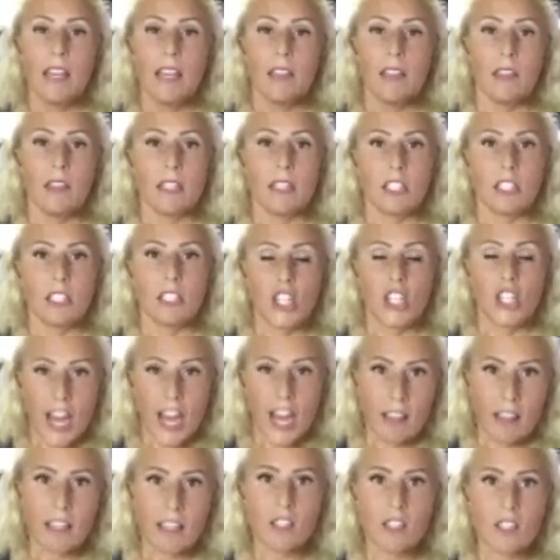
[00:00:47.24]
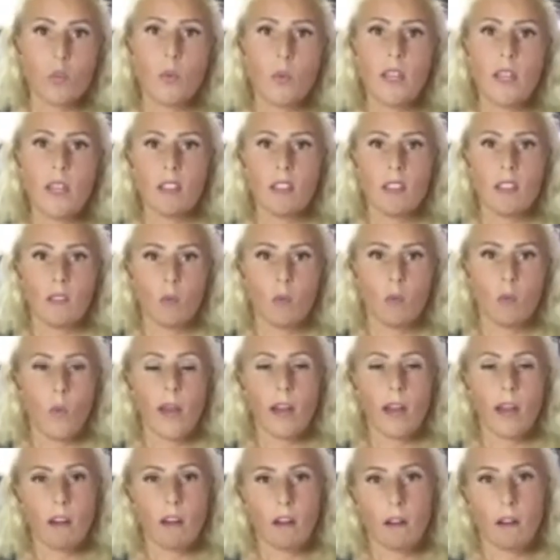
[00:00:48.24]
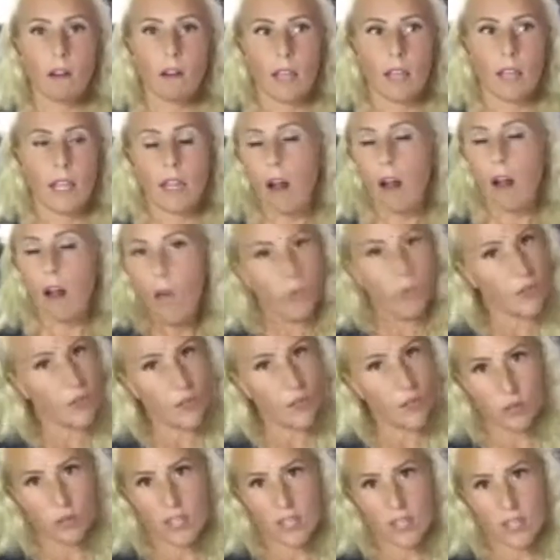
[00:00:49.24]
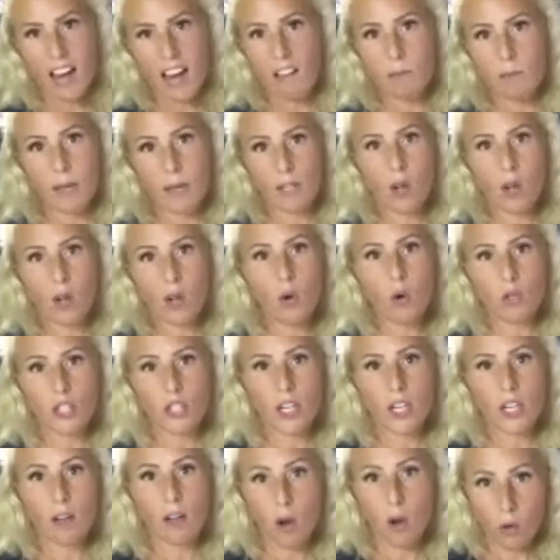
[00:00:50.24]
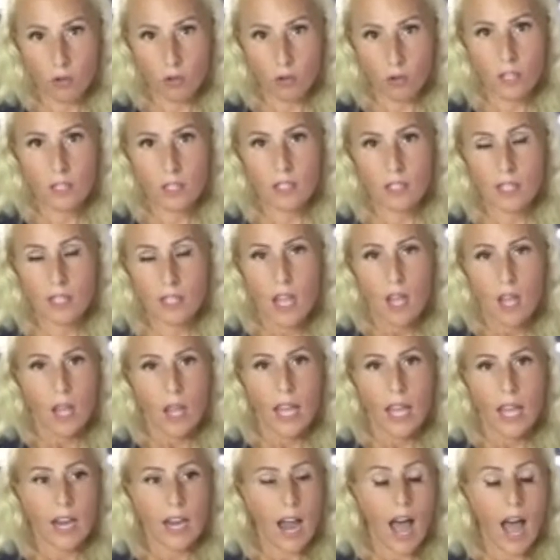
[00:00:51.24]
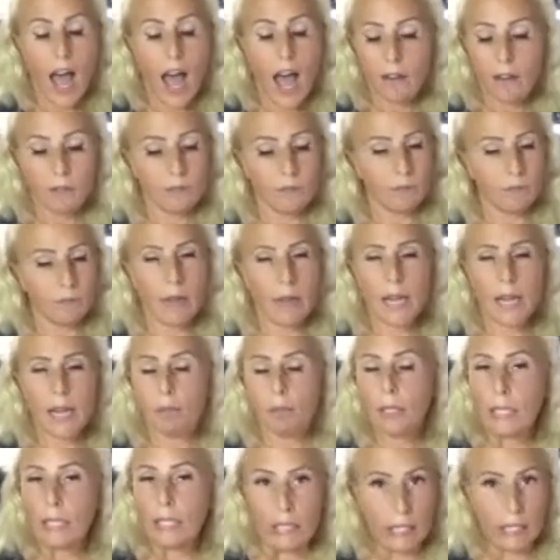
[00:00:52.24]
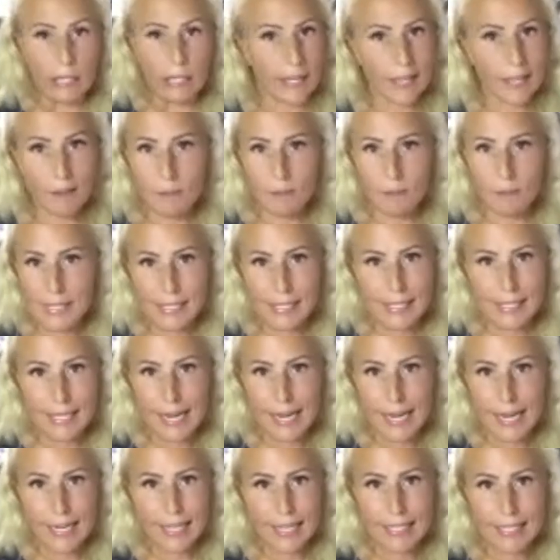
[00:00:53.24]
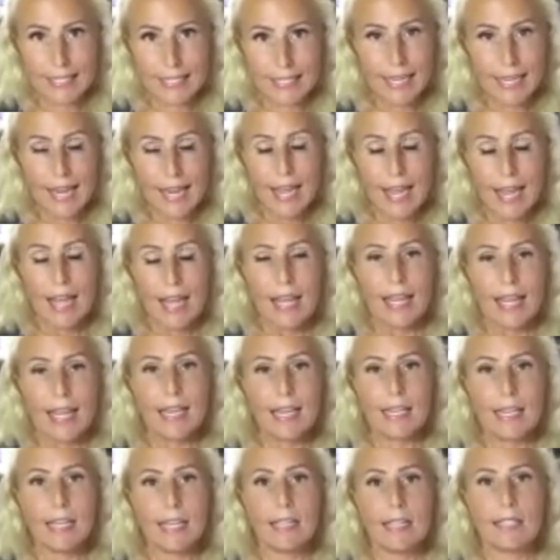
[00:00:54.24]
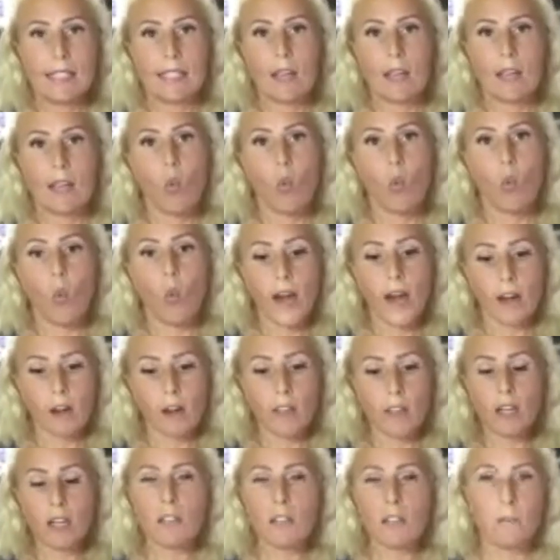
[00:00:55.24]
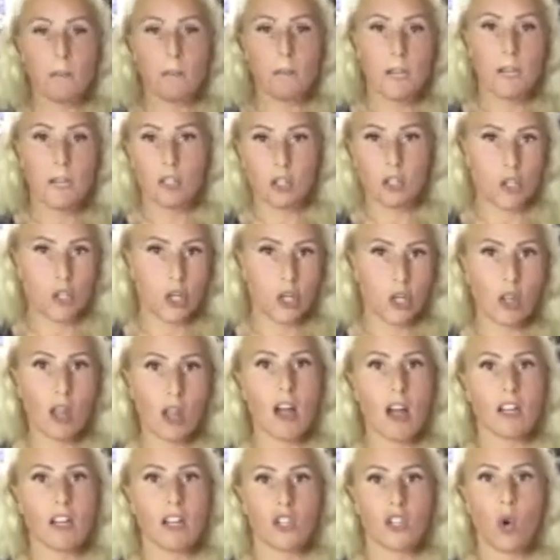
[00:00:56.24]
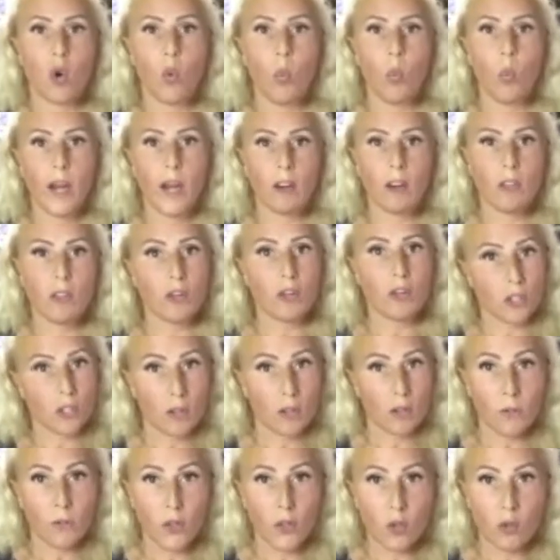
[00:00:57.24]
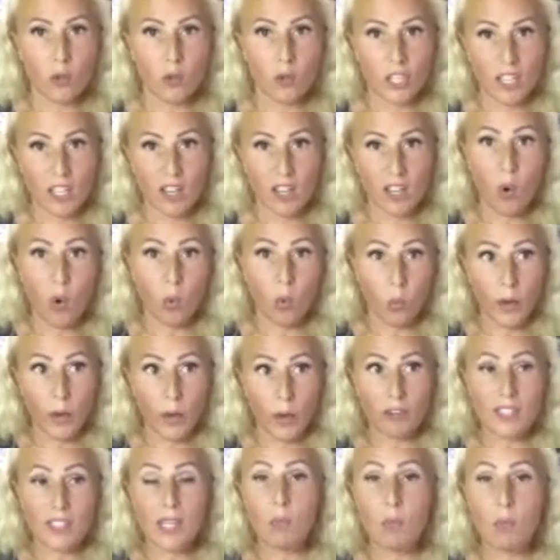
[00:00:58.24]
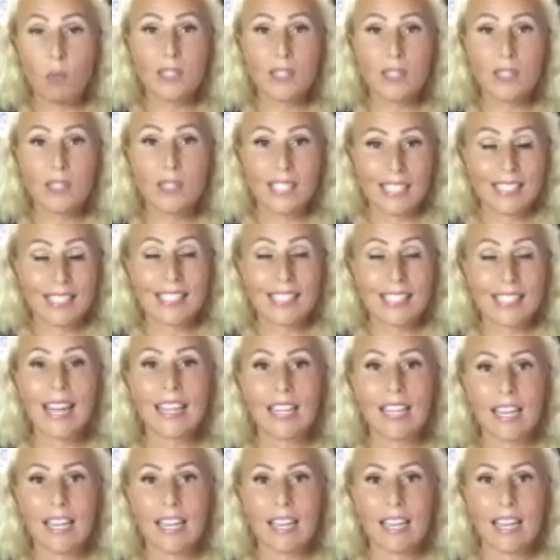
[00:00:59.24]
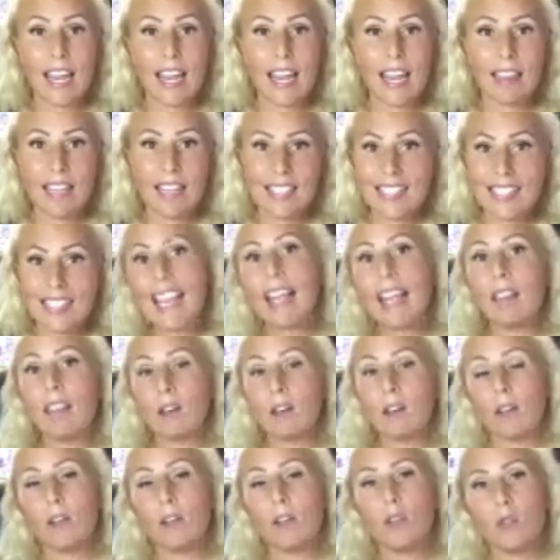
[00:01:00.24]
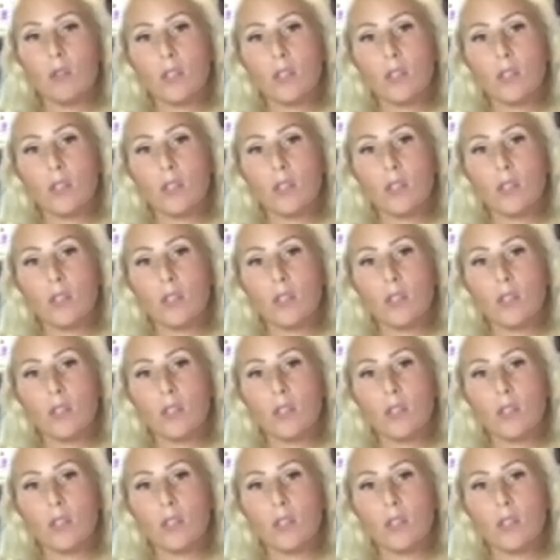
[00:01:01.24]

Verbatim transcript: The challenge with where in all the years that I've been coaching coaches, and I've made plenty of mistakes, is where there's a failure to launch or where there's confusion or where someone's excited and they say they're going to do so